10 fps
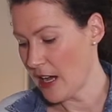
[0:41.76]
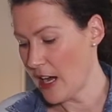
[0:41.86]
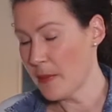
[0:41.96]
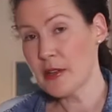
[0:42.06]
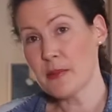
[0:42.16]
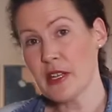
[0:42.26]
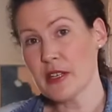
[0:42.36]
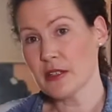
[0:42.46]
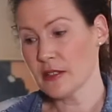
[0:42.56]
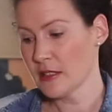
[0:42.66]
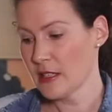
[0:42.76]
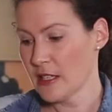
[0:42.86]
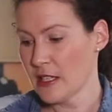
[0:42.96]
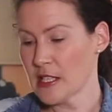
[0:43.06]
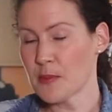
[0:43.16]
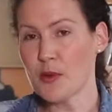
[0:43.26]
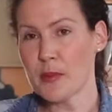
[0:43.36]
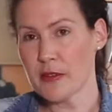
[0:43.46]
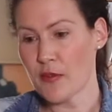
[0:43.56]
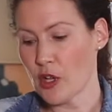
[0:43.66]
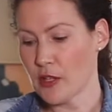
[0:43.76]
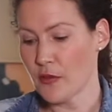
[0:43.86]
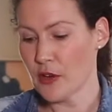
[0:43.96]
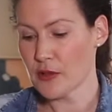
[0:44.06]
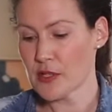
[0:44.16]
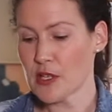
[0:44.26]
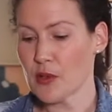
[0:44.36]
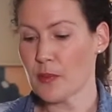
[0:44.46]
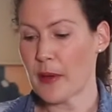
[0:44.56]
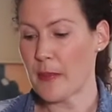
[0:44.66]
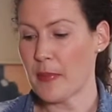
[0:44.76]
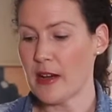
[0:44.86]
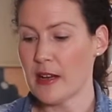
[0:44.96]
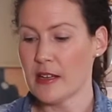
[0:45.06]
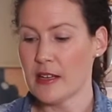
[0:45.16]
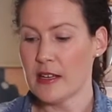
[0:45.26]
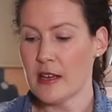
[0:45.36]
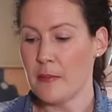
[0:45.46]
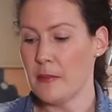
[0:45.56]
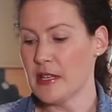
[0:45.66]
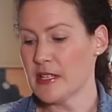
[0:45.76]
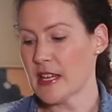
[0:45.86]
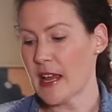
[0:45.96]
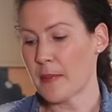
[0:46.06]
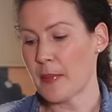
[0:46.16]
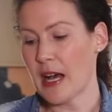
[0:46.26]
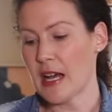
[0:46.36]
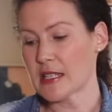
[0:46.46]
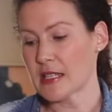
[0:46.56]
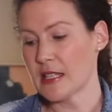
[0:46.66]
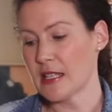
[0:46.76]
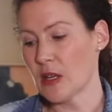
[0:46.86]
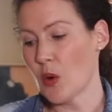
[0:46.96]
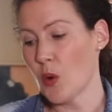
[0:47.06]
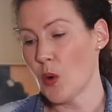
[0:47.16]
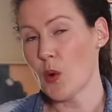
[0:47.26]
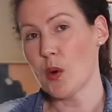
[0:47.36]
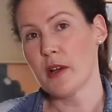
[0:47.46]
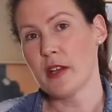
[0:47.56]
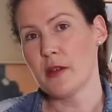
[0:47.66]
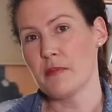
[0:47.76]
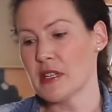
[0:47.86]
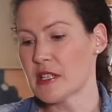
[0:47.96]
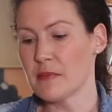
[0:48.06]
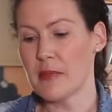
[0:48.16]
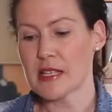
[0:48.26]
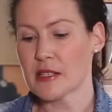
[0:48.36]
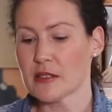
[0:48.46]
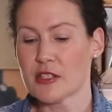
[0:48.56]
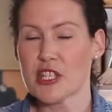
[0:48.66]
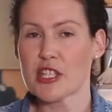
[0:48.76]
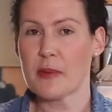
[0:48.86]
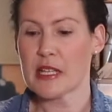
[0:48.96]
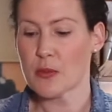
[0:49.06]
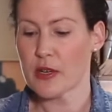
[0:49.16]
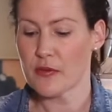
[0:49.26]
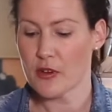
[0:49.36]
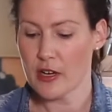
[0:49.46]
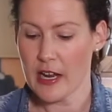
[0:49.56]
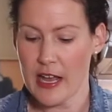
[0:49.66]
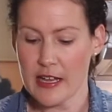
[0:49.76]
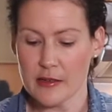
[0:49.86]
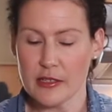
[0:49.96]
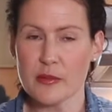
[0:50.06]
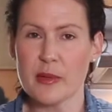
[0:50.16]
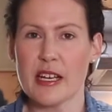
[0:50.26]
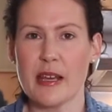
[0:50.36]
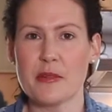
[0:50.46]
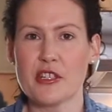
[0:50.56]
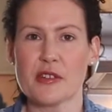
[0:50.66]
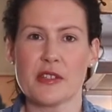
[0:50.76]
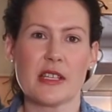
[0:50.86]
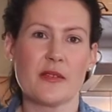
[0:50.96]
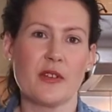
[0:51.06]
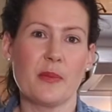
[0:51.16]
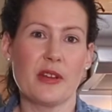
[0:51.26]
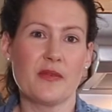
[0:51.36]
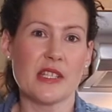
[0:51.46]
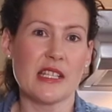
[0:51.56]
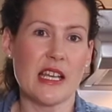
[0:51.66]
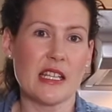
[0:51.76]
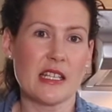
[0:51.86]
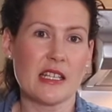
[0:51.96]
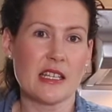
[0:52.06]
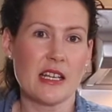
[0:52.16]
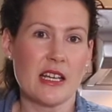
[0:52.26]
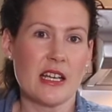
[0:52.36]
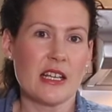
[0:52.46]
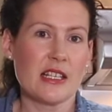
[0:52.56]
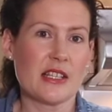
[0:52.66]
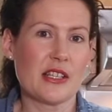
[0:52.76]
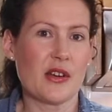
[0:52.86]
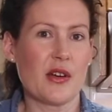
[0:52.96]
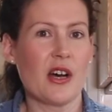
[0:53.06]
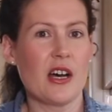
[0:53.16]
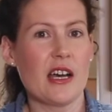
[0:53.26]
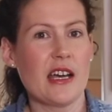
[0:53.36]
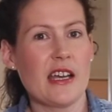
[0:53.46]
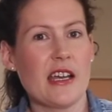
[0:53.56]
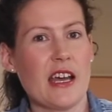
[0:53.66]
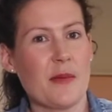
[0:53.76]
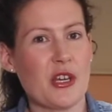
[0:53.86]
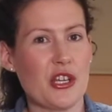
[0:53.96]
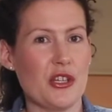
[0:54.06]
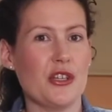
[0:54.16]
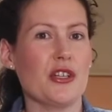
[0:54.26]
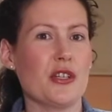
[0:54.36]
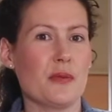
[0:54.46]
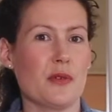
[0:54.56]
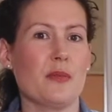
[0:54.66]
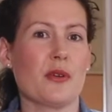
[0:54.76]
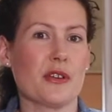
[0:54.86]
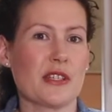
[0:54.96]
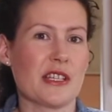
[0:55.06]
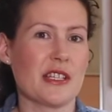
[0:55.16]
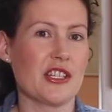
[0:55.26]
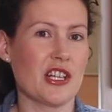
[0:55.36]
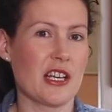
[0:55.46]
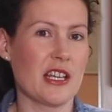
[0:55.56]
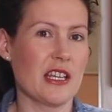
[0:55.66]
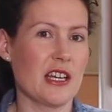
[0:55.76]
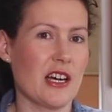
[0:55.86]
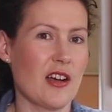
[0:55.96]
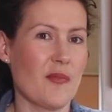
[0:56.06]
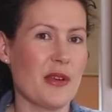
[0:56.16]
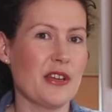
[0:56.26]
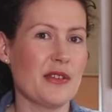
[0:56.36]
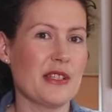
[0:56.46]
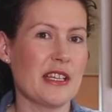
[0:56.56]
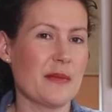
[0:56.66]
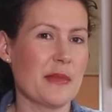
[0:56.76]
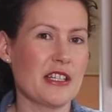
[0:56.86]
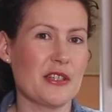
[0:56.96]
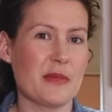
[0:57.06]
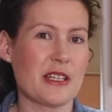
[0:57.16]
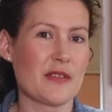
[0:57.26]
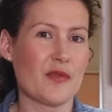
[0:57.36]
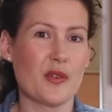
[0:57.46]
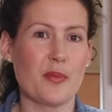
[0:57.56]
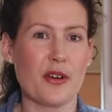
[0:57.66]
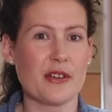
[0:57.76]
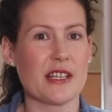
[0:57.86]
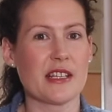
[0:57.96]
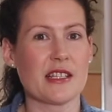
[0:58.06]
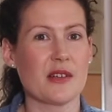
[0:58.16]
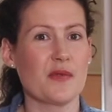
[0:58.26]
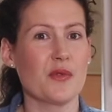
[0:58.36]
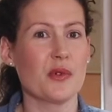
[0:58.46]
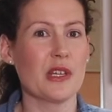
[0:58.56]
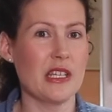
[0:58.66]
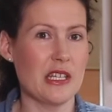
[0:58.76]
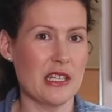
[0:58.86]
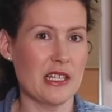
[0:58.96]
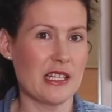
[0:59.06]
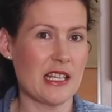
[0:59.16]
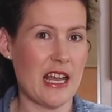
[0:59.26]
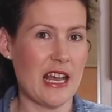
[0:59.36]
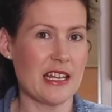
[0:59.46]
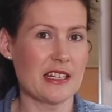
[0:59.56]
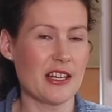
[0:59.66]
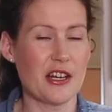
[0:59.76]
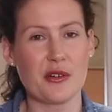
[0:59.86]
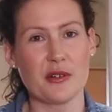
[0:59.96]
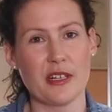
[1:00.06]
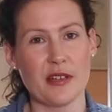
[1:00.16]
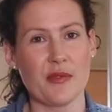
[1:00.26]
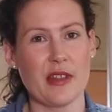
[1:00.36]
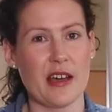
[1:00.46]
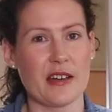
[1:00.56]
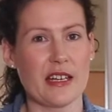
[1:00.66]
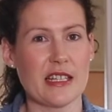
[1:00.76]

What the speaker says: almond meal, small bit of olive oil, salt, pepper, mint and parsley, or mint and basil, just depends what you've got, and a little bit of lemon juice, give it a bit of a zest. So I am a huge food processor junkie. I've been using a Magimix food processor for years and I couldn't live without it.